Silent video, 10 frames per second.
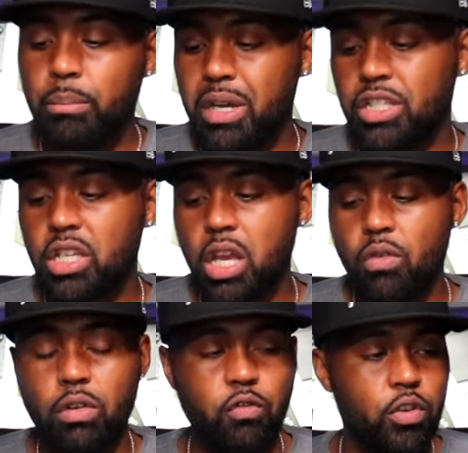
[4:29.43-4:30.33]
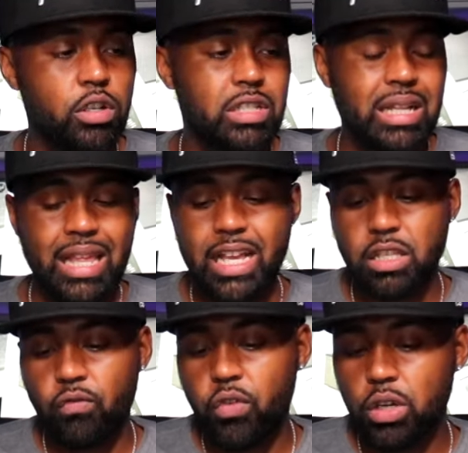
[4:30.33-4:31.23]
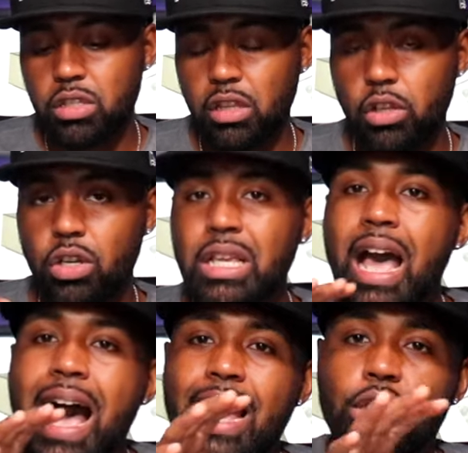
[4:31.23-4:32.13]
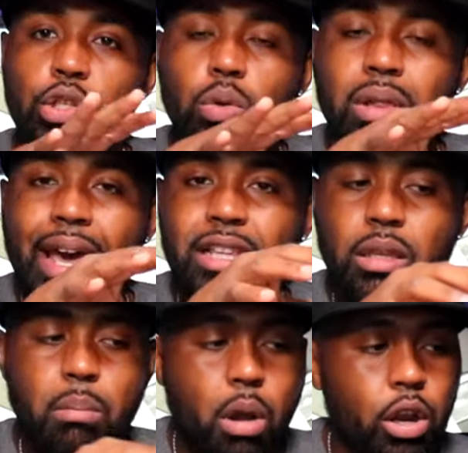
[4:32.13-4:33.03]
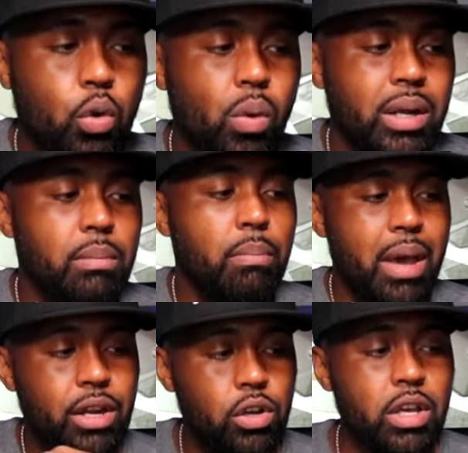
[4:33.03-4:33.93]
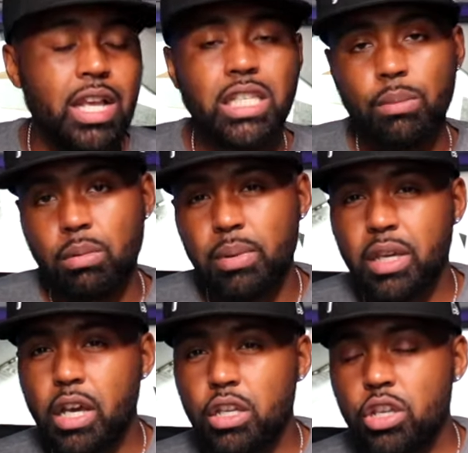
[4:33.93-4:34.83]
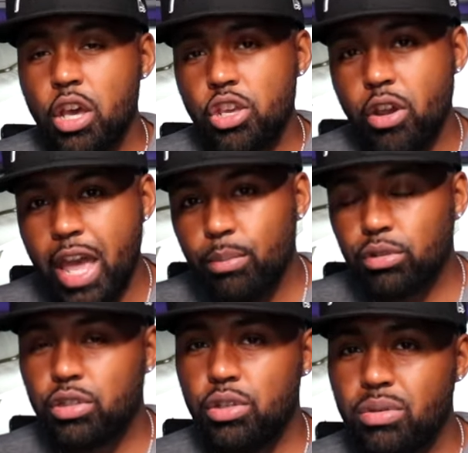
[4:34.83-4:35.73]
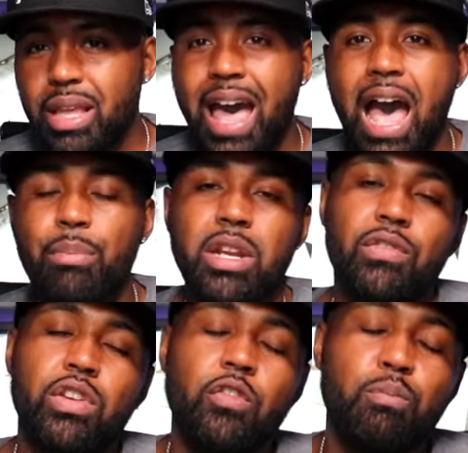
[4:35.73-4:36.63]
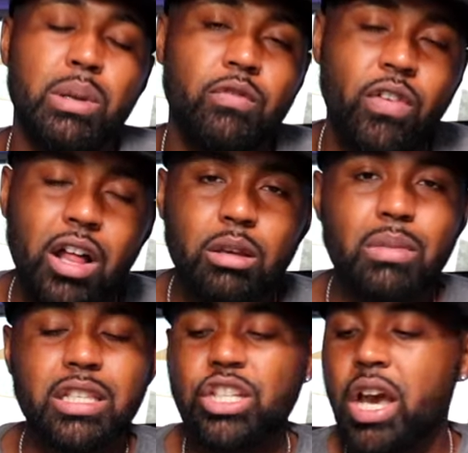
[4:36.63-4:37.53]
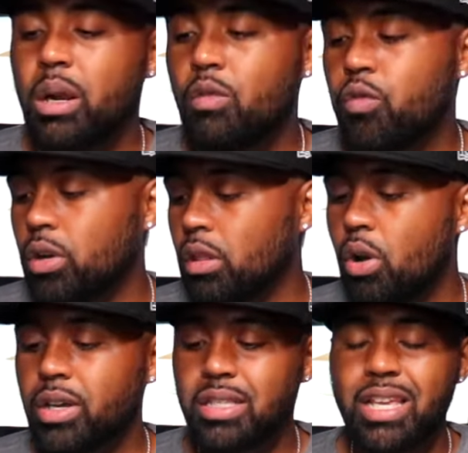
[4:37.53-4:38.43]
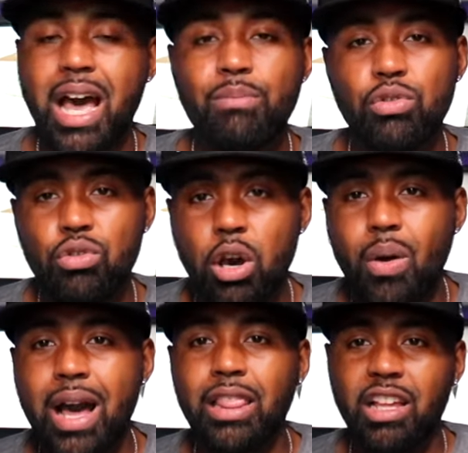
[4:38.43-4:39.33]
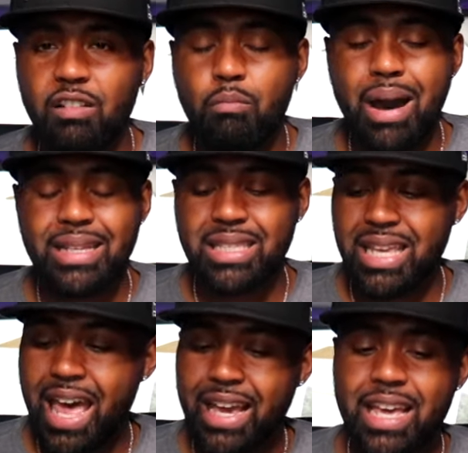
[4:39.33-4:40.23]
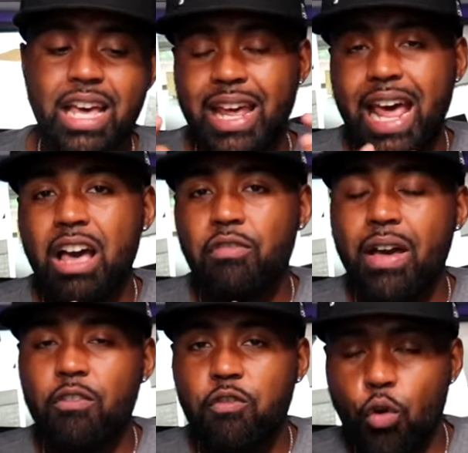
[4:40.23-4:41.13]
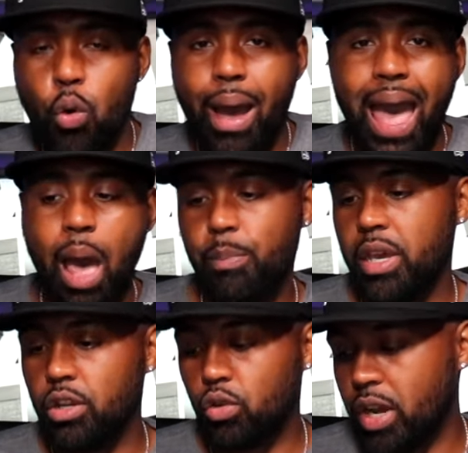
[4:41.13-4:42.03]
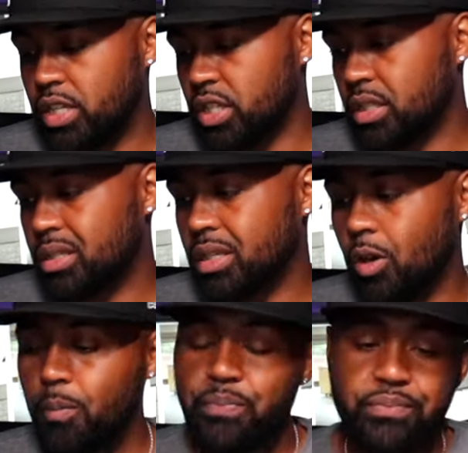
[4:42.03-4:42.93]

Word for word: But just off of first glance and first look, I do like the Mark one better, simply because you're able to use the app. And if you've been following my channel for the longest time, you know I love my tech that have full app integration. So